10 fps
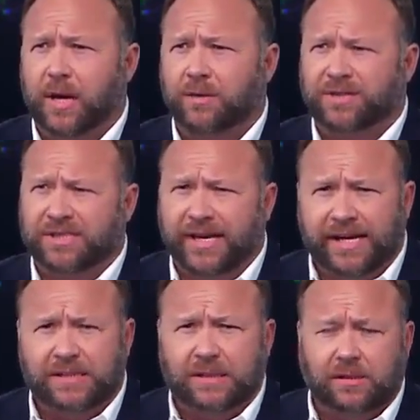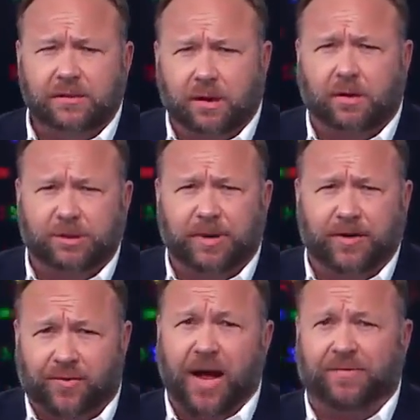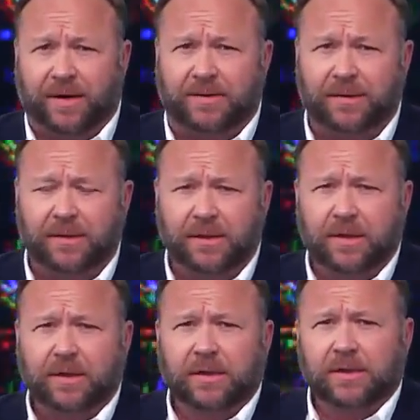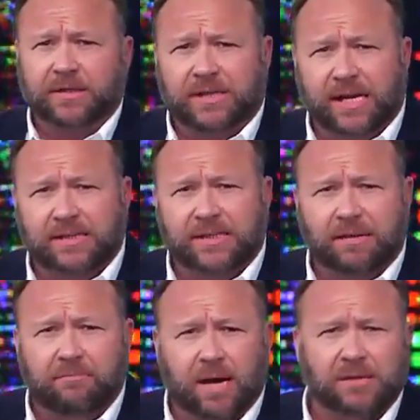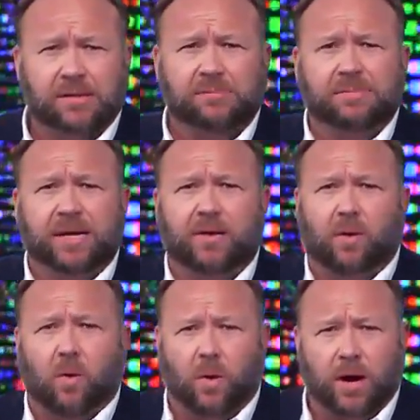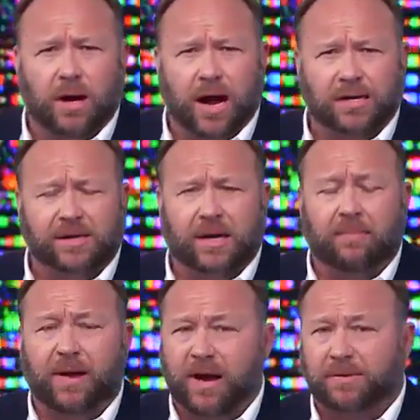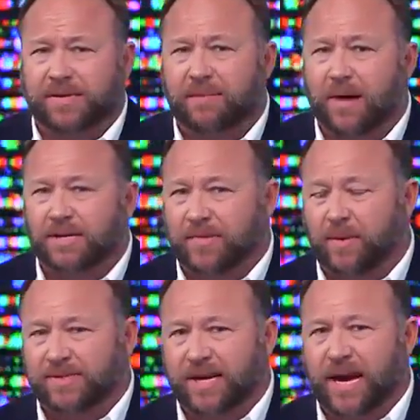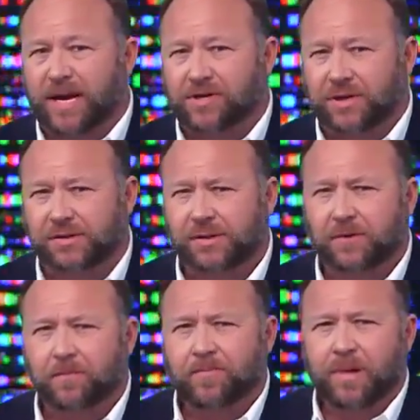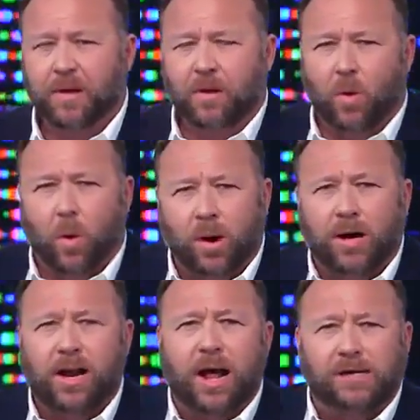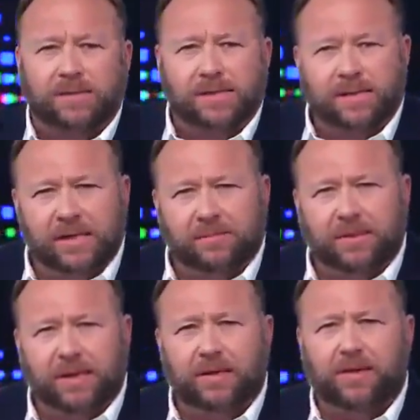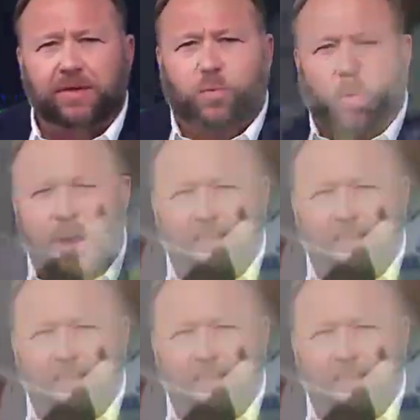ago sees little girls being trafficked, says that Muslim men are organizing them. They never say Muslim, they always say Asian. Organizing them into these